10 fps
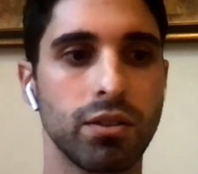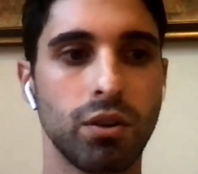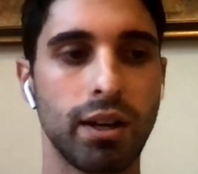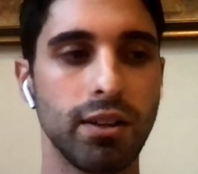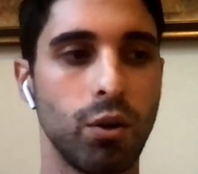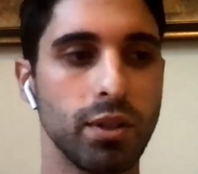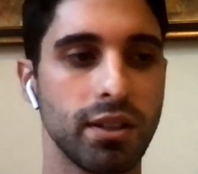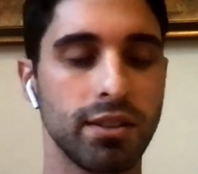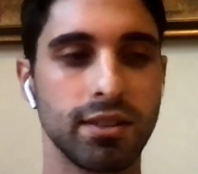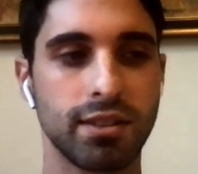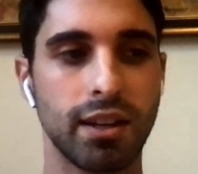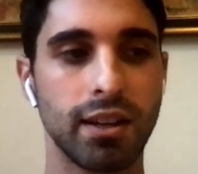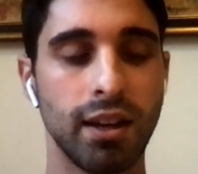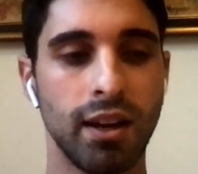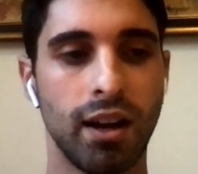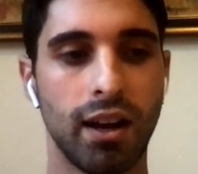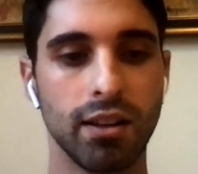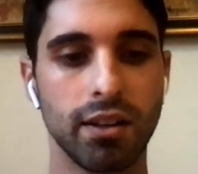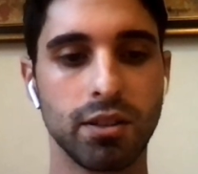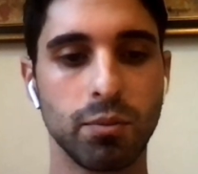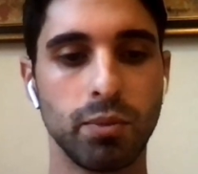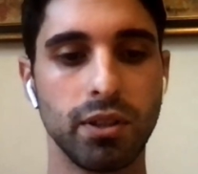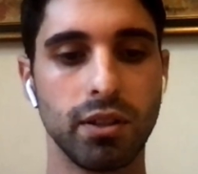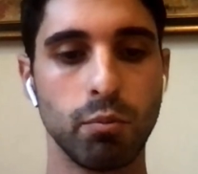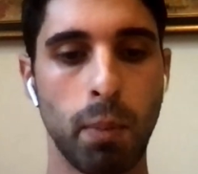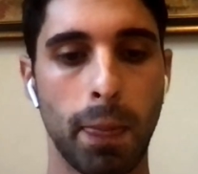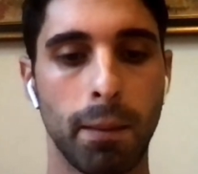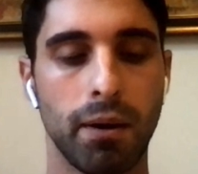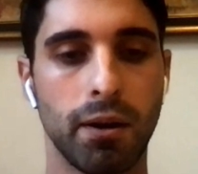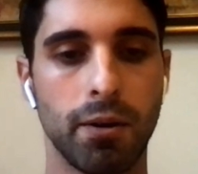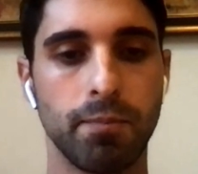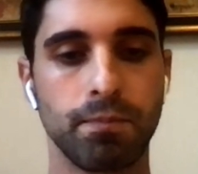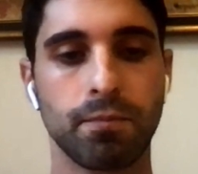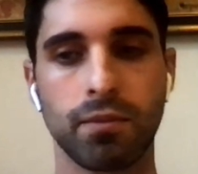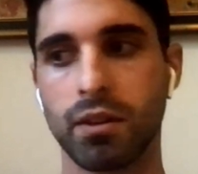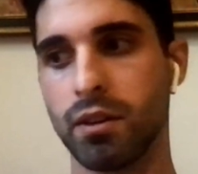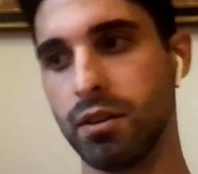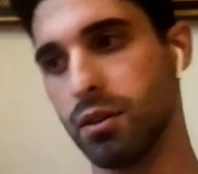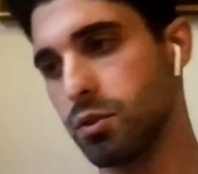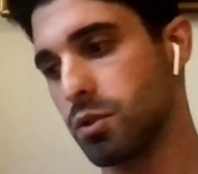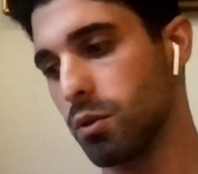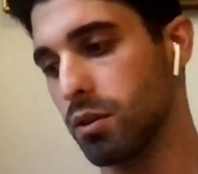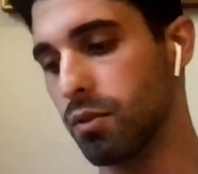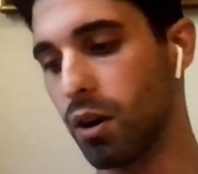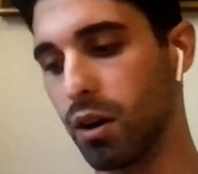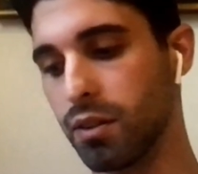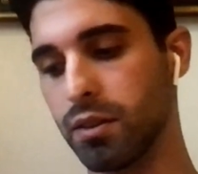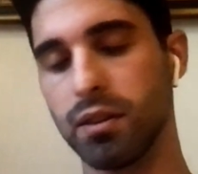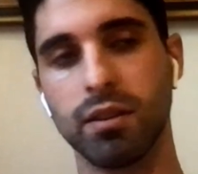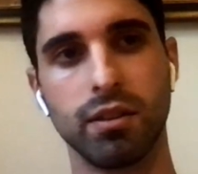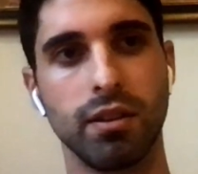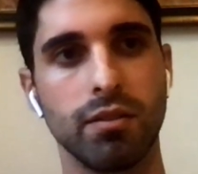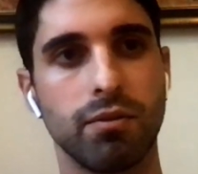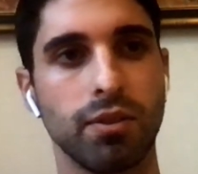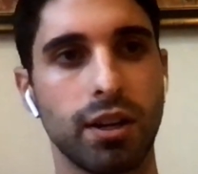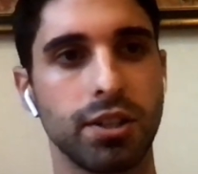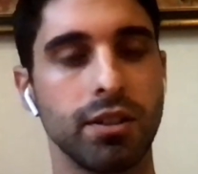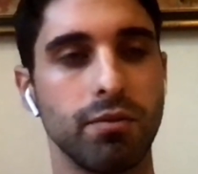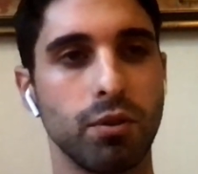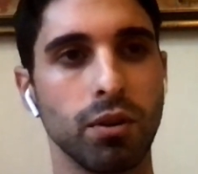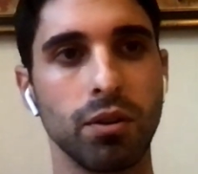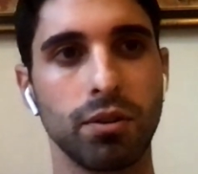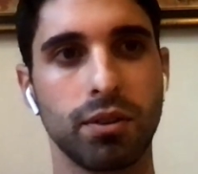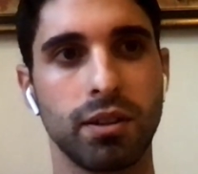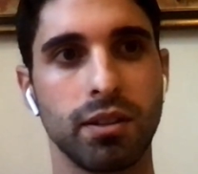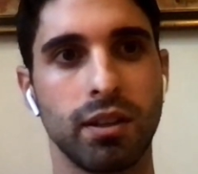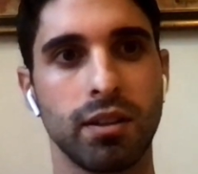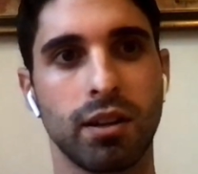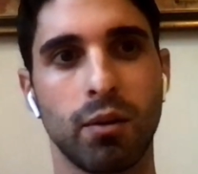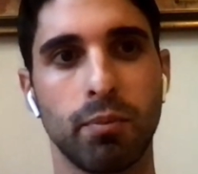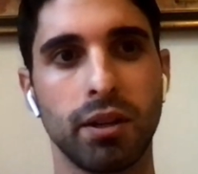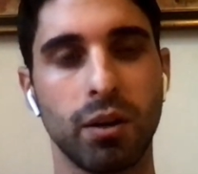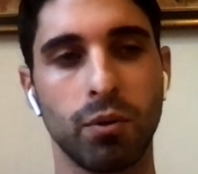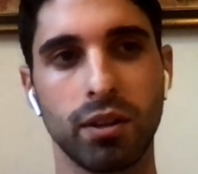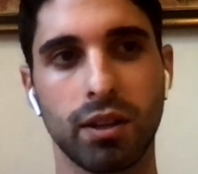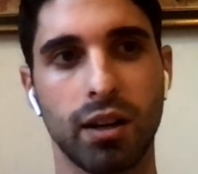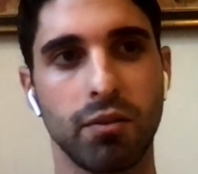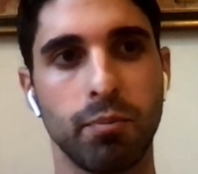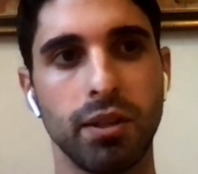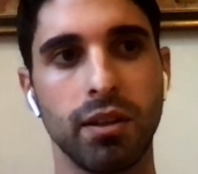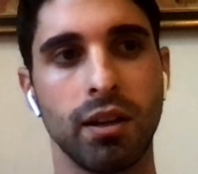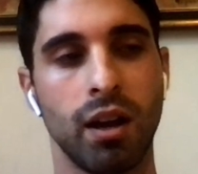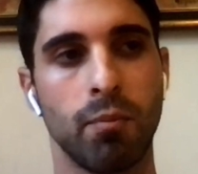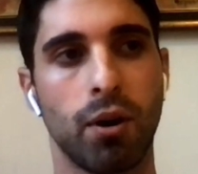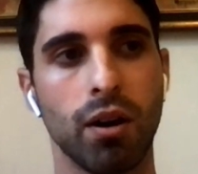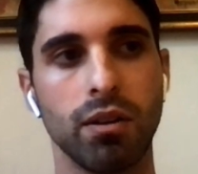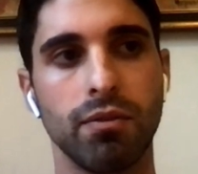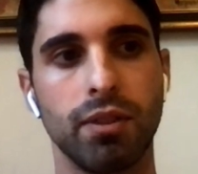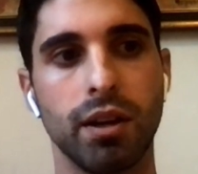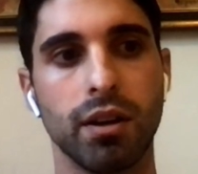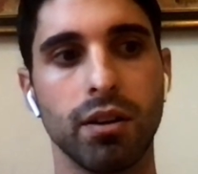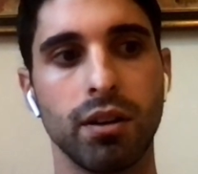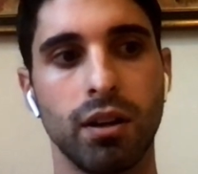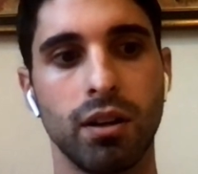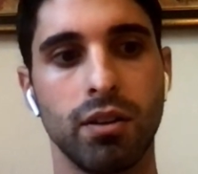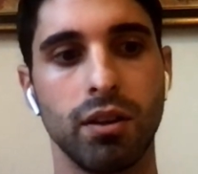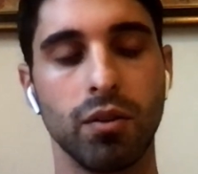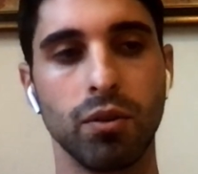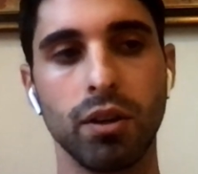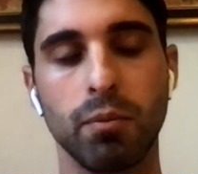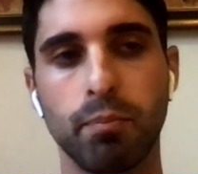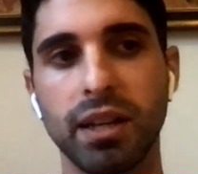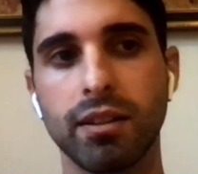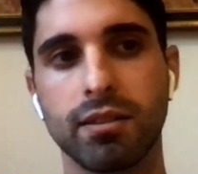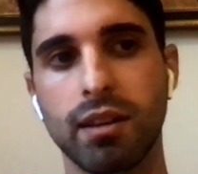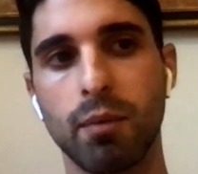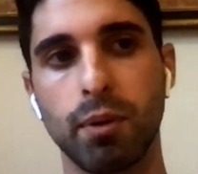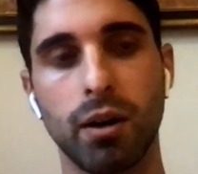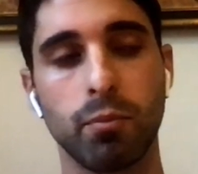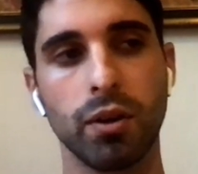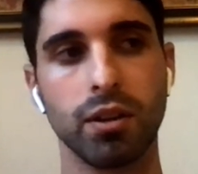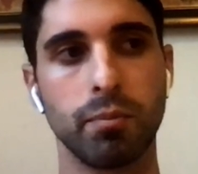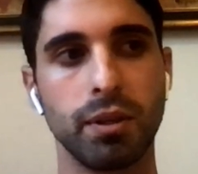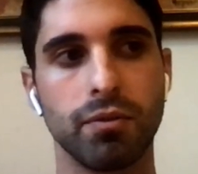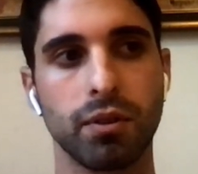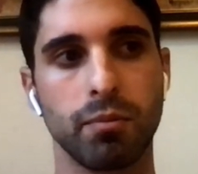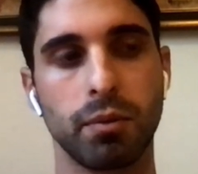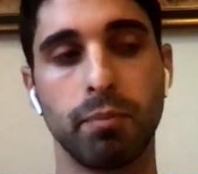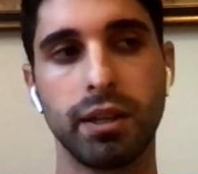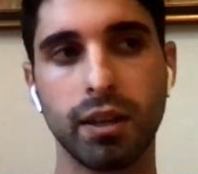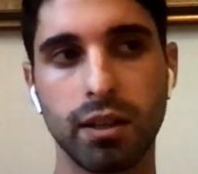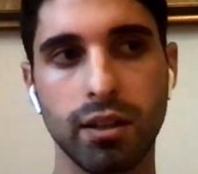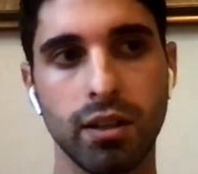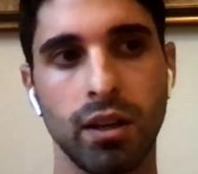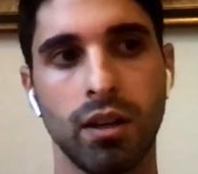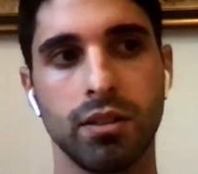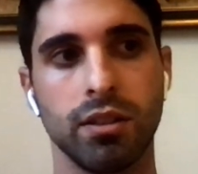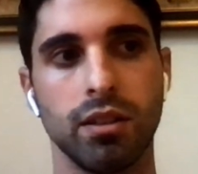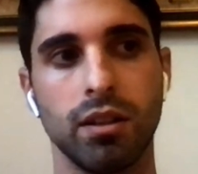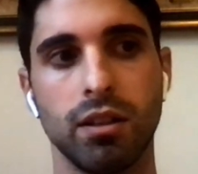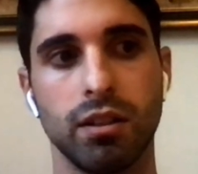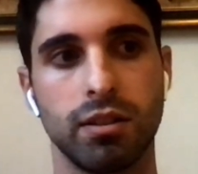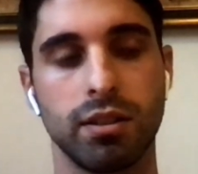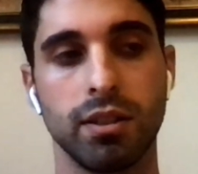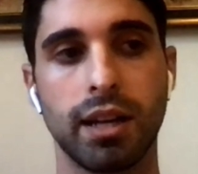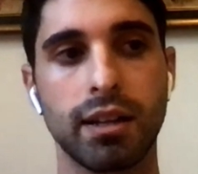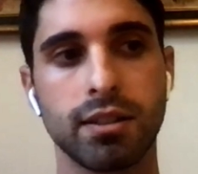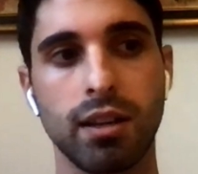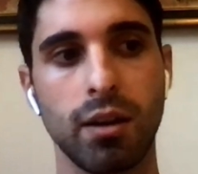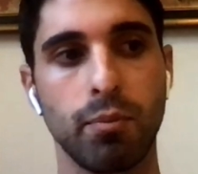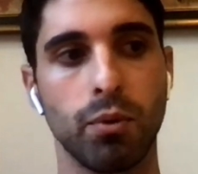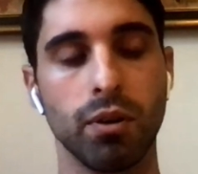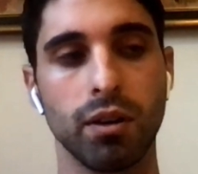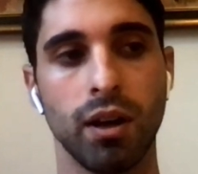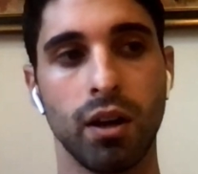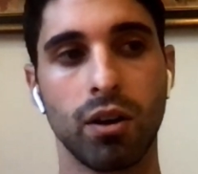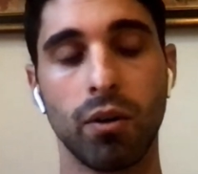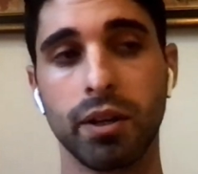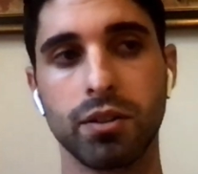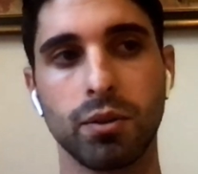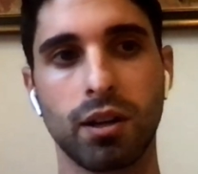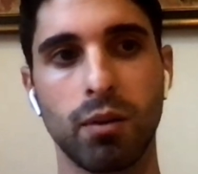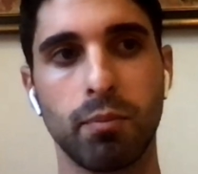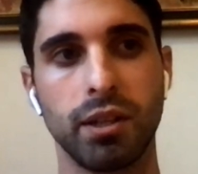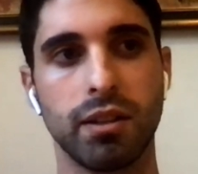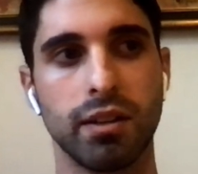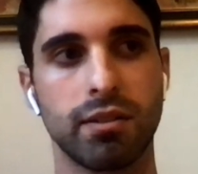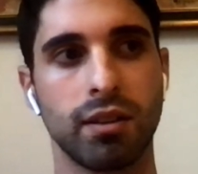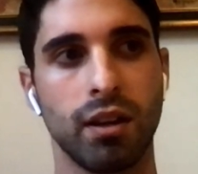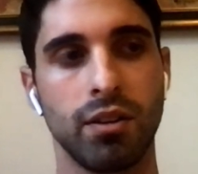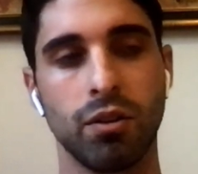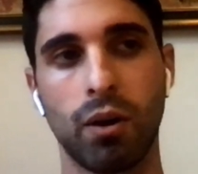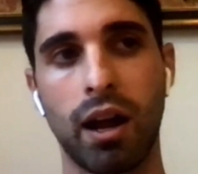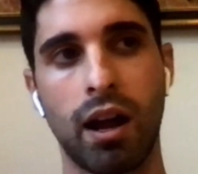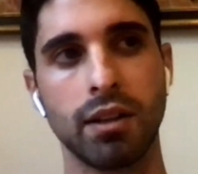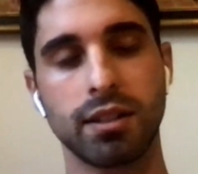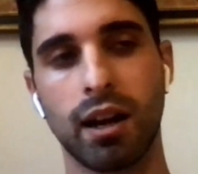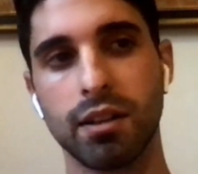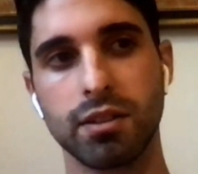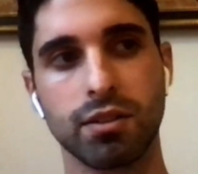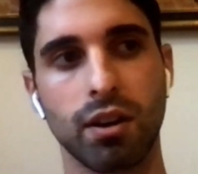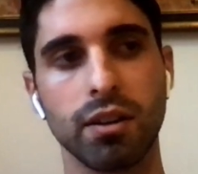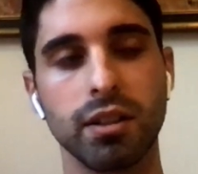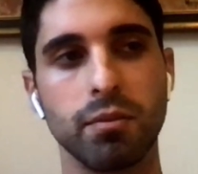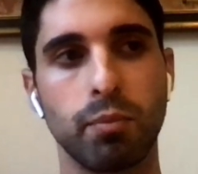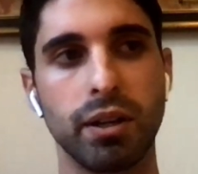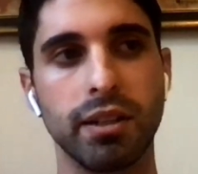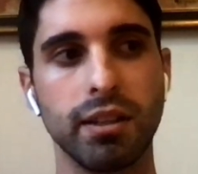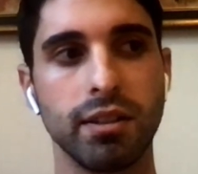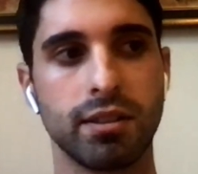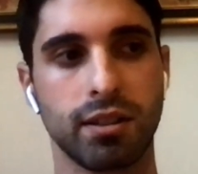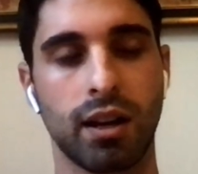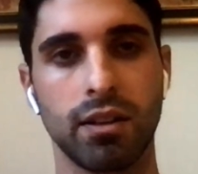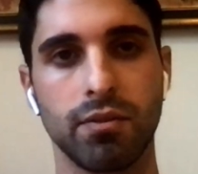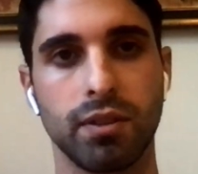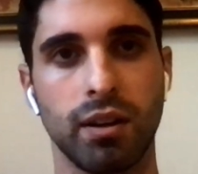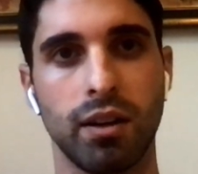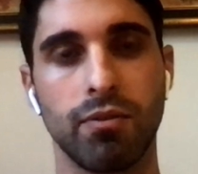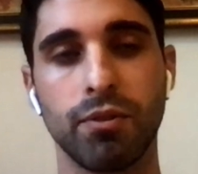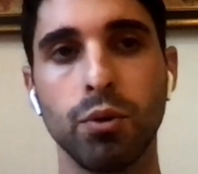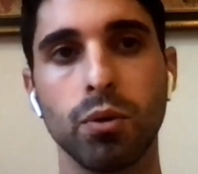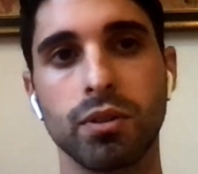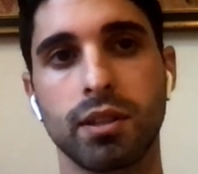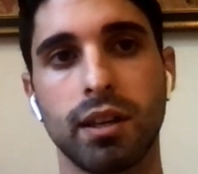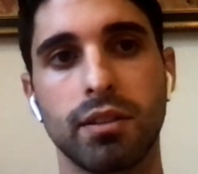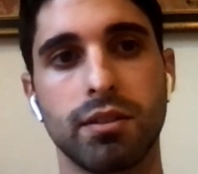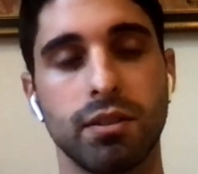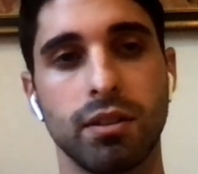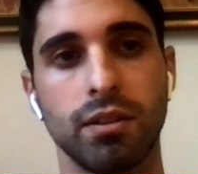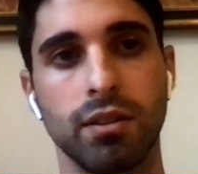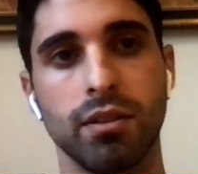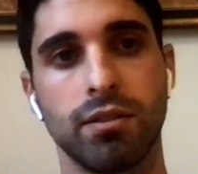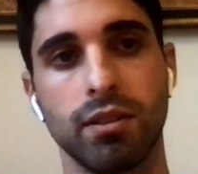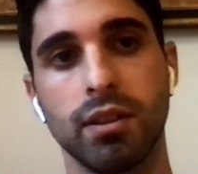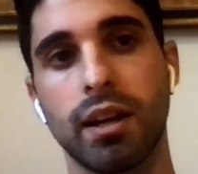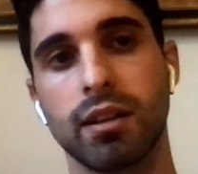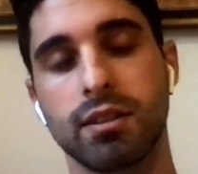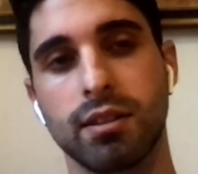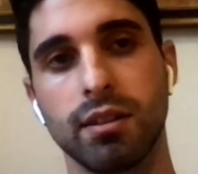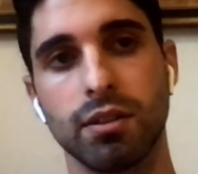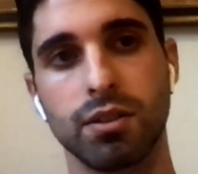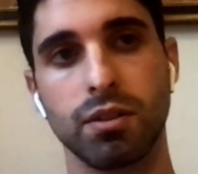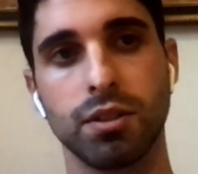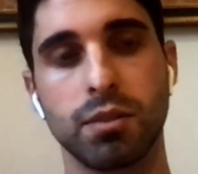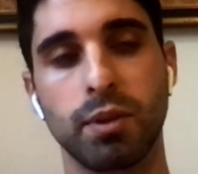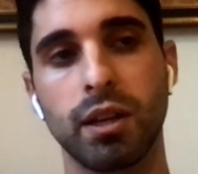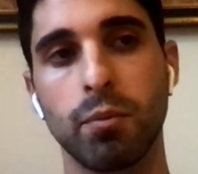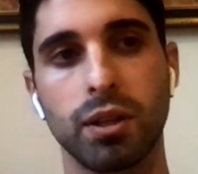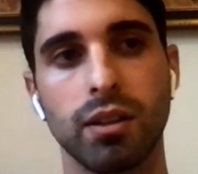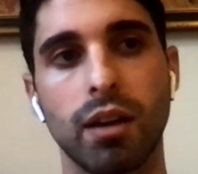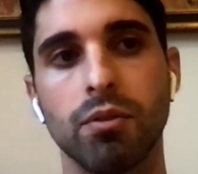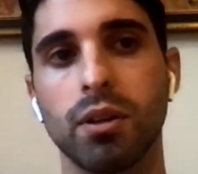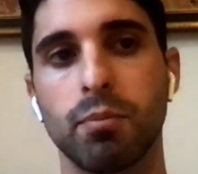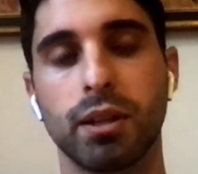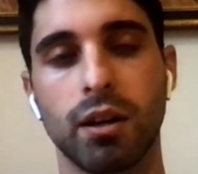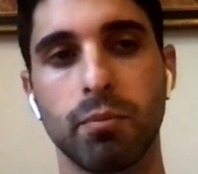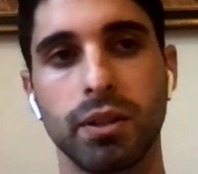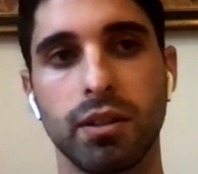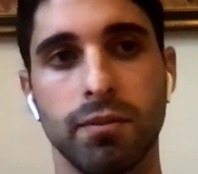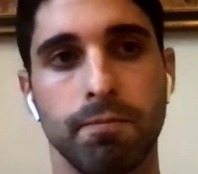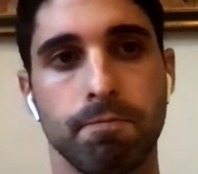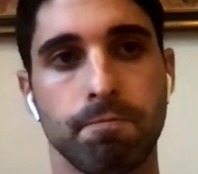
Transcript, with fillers: So I always like to say I like to be um, you know sort of on the the inflection of growth in, in a company. I want to kind of be part of their their really big step up, whether it be from the beginning to the to the next step or going into a company that's you know has gotten started but needs kind of uh, fuel to get to to the next tier. So just being able to level up a company.